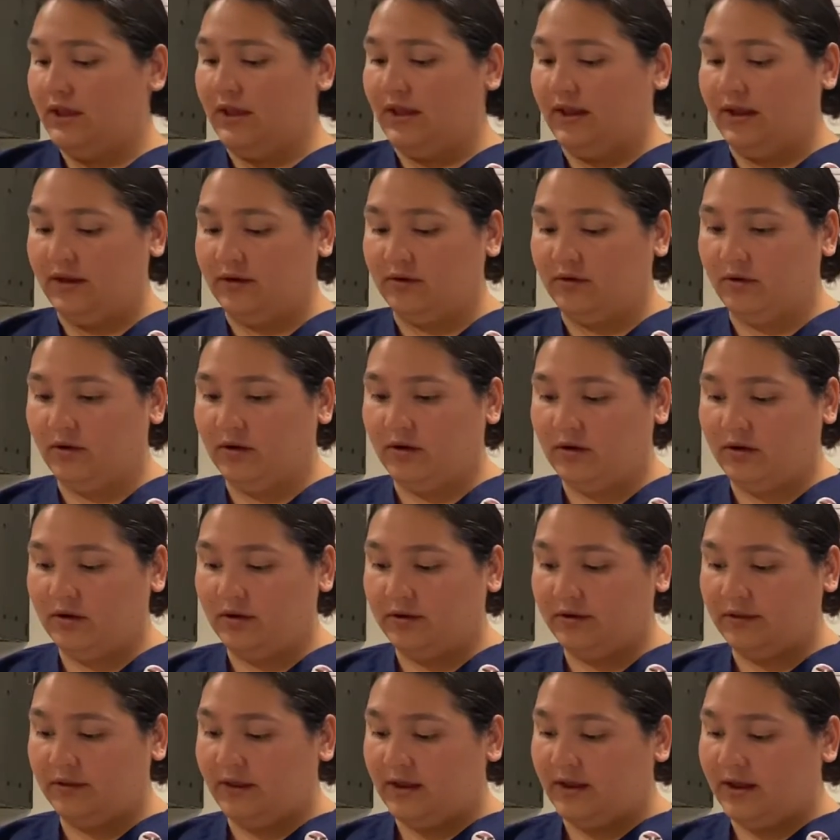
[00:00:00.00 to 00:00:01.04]
and
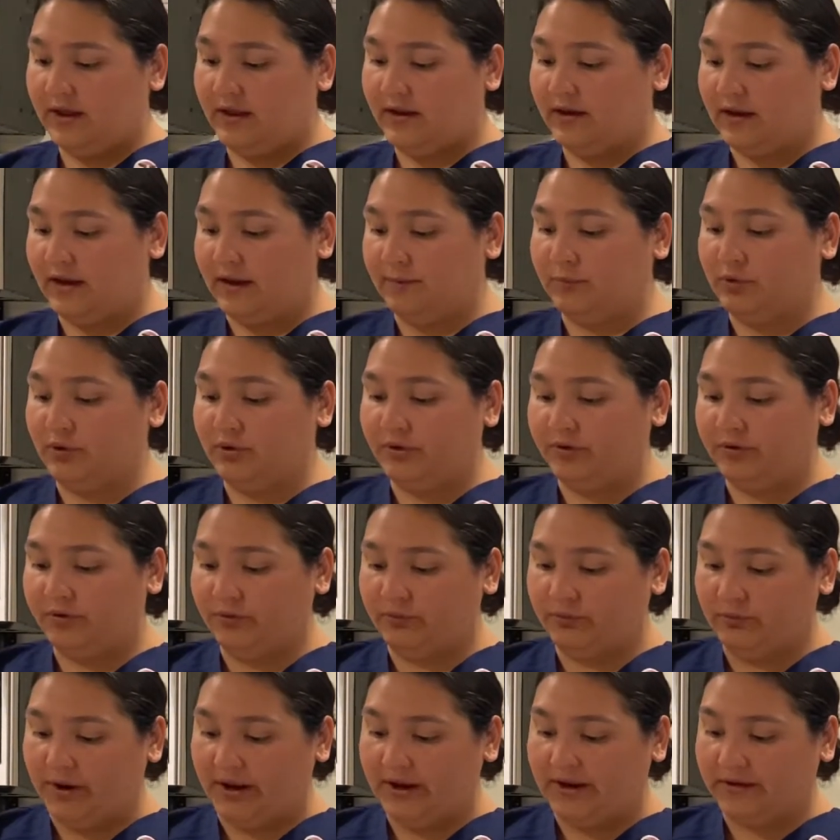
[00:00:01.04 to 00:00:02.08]
on that I'm going to
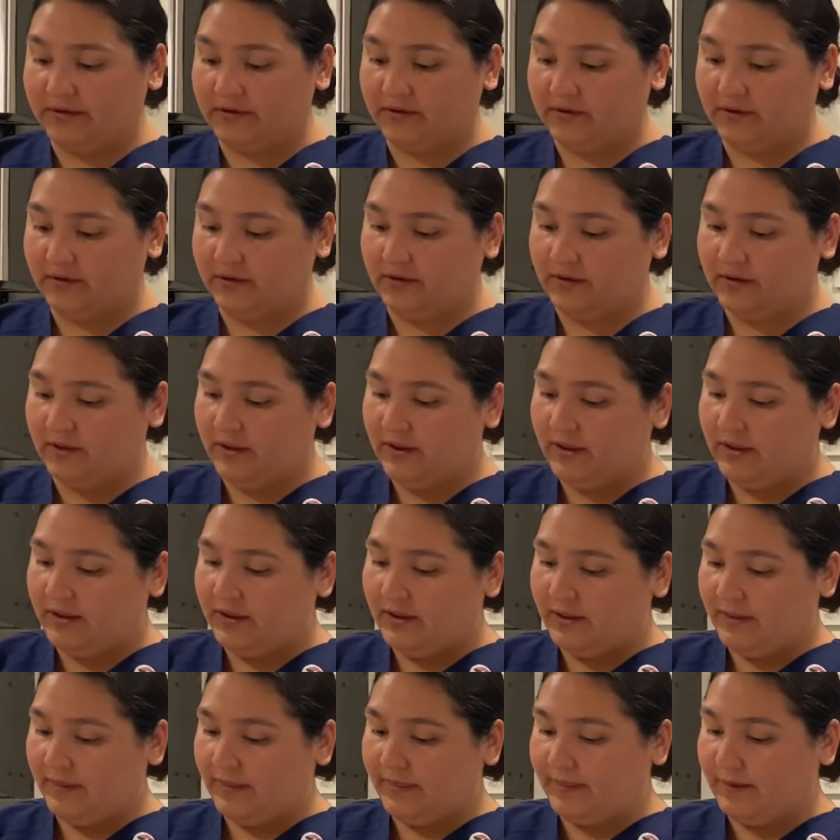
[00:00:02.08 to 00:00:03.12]
write
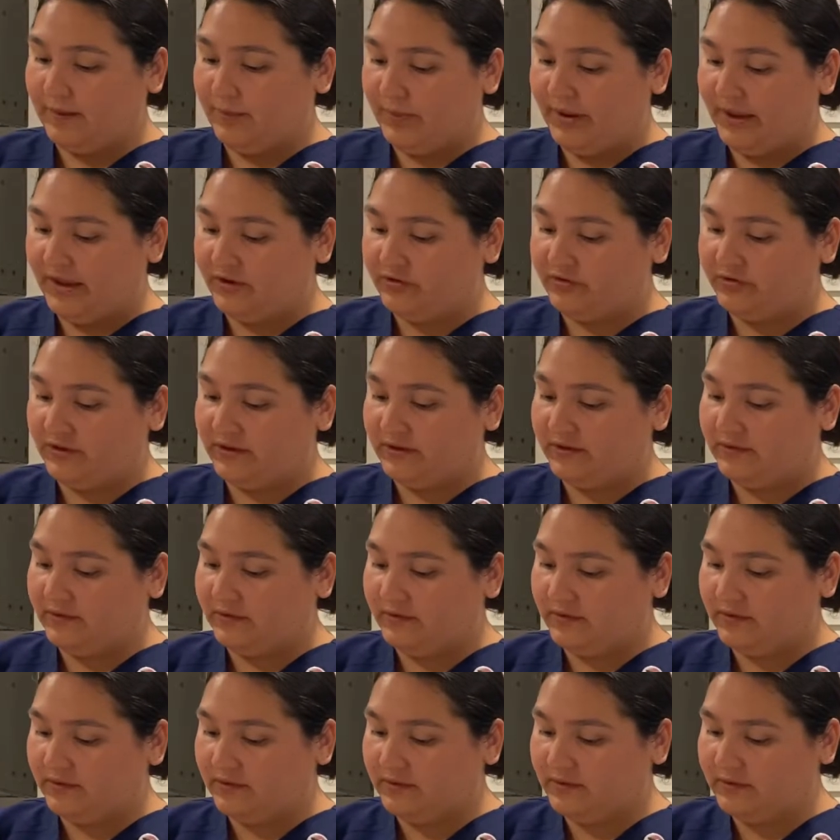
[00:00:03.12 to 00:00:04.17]
the patient's
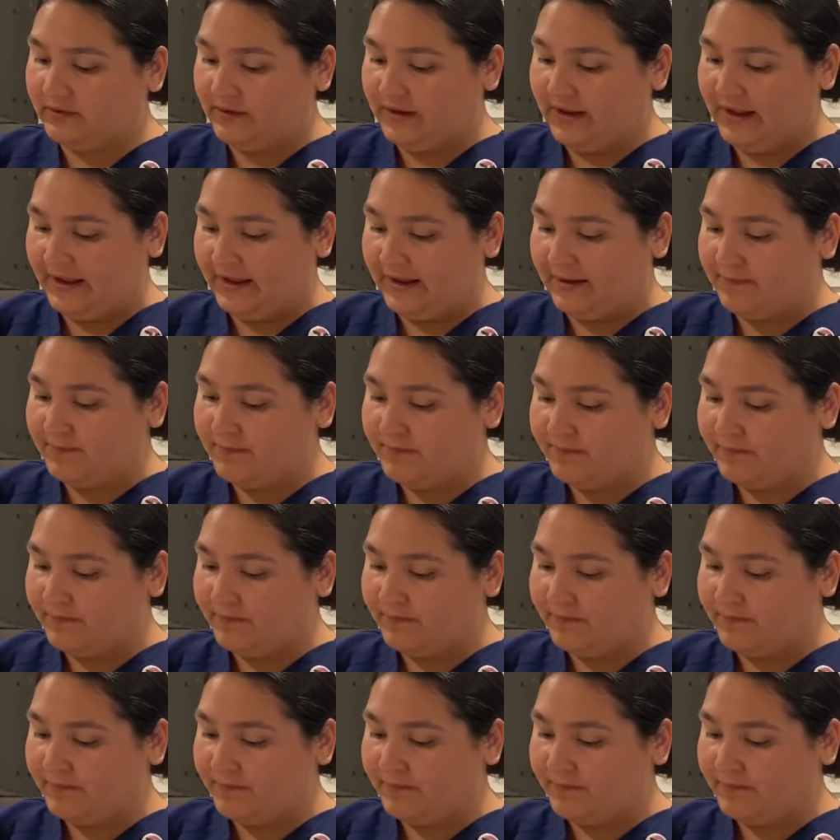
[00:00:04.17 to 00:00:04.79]
name,